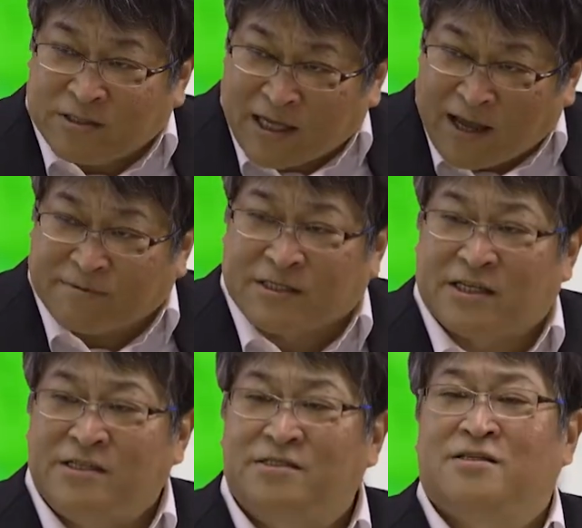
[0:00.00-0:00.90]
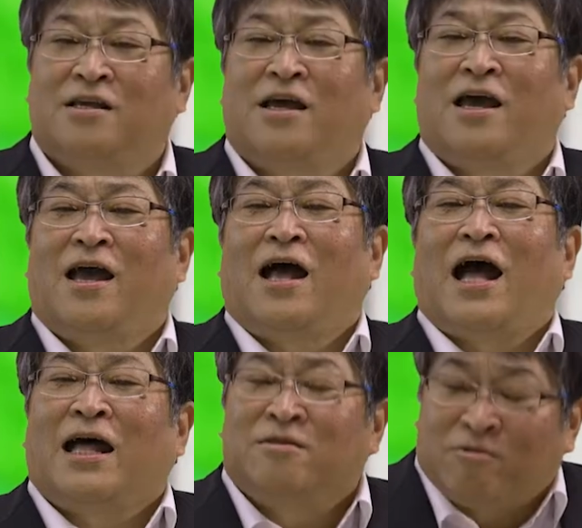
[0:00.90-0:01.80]
services
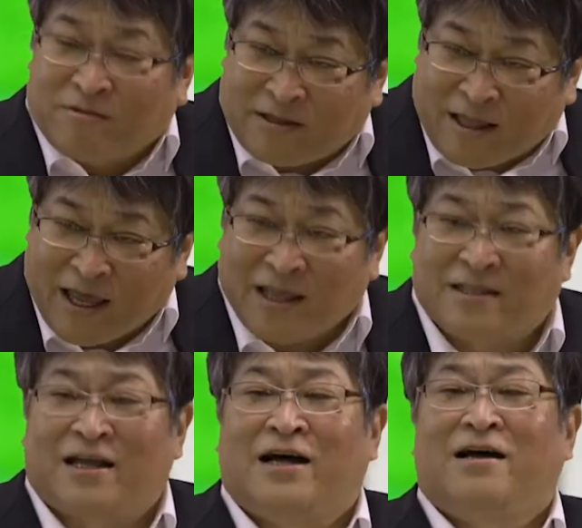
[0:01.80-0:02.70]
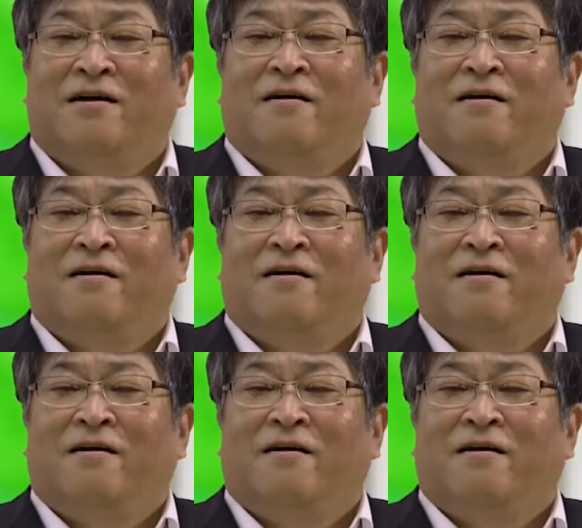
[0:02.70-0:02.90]
and data